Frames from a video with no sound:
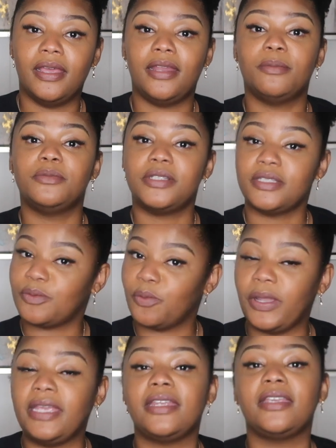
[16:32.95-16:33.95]
and I'm just
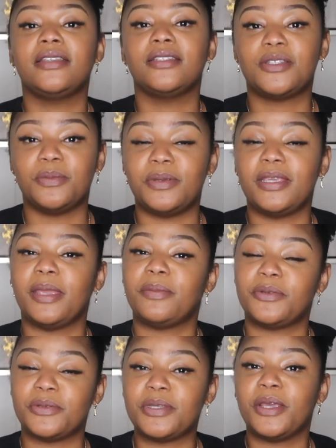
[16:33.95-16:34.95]
waiting to be
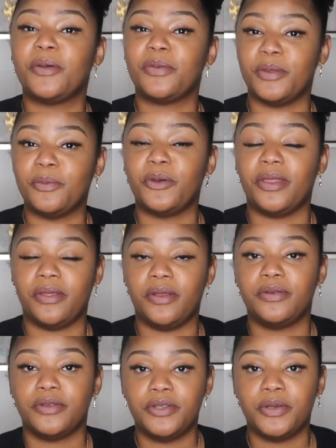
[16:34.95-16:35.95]
able to tell them what
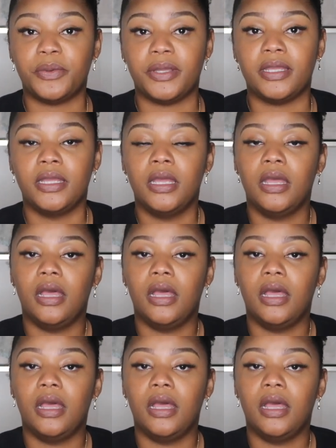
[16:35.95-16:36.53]
they're doing.